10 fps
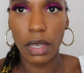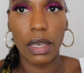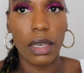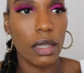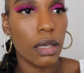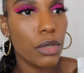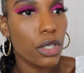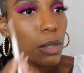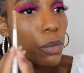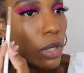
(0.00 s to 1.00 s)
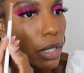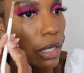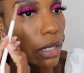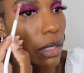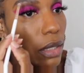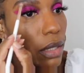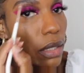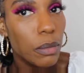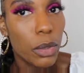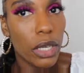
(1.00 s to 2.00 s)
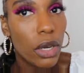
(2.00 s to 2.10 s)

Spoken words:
and let me just put it